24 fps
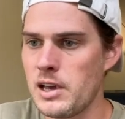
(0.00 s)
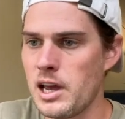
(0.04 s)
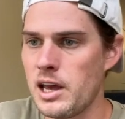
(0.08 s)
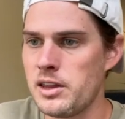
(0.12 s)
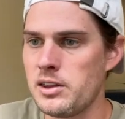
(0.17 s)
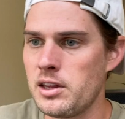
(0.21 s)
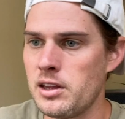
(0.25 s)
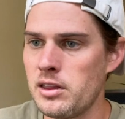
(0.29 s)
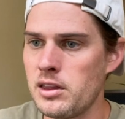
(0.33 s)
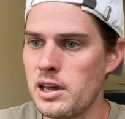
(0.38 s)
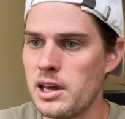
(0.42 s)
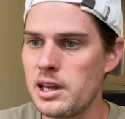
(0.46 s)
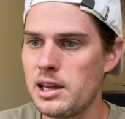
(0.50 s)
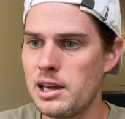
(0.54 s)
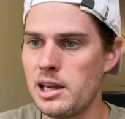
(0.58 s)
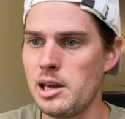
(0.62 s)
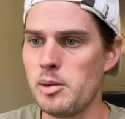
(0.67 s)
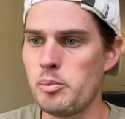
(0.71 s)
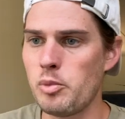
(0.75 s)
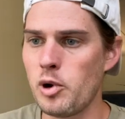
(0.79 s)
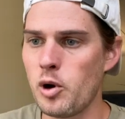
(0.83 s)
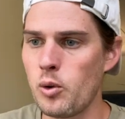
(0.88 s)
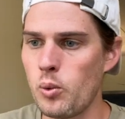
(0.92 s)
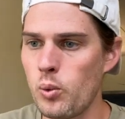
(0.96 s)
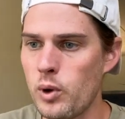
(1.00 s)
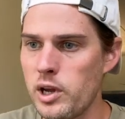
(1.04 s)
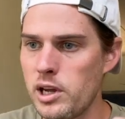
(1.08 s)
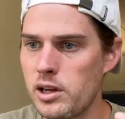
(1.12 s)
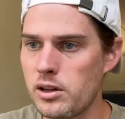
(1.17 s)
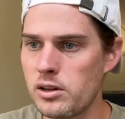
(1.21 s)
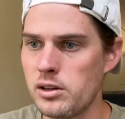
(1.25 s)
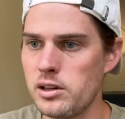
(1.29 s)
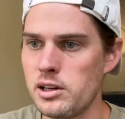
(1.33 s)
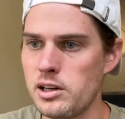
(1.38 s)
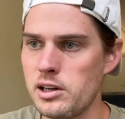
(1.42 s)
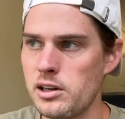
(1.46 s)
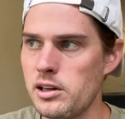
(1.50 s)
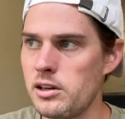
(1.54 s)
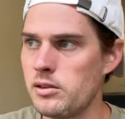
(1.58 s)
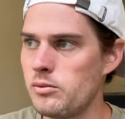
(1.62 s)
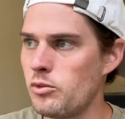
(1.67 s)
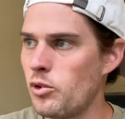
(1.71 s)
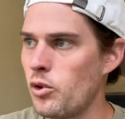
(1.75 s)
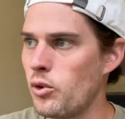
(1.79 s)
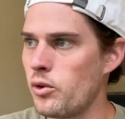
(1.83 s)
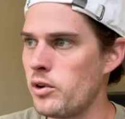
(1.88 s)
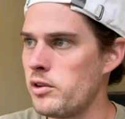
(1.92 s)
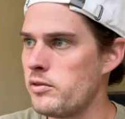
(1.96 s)
And then they keep a
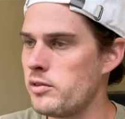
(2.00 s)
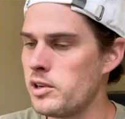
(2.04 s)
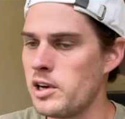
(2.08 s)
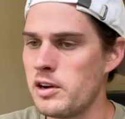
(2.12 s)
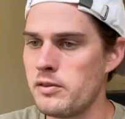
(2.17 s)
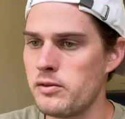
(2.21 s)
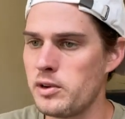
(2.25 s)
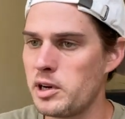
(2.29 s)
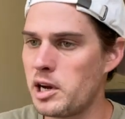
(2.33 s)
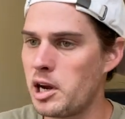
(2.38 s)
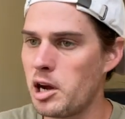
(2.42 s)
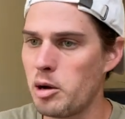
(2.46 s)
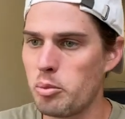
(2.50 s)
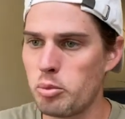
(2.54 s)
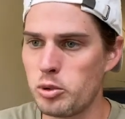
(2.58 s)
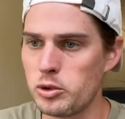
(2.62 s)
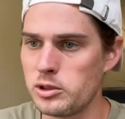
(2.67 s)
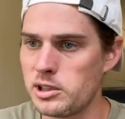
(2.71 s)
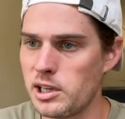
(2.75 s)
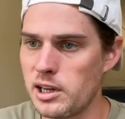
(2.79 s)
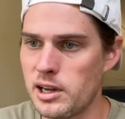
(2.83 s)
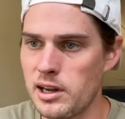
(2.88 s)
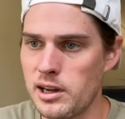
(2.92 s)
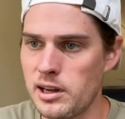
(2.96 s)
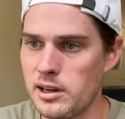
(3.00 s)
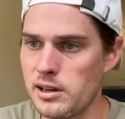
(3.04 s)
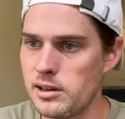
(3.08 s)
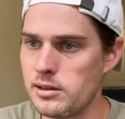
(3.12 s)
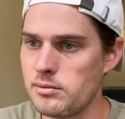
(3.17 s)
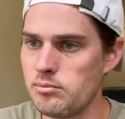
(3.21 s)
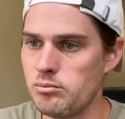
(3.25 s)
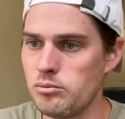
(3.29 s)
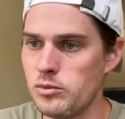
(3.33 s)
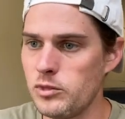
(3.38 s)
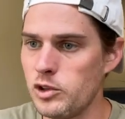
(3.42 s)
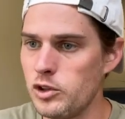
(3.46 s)
weekly or even every couple day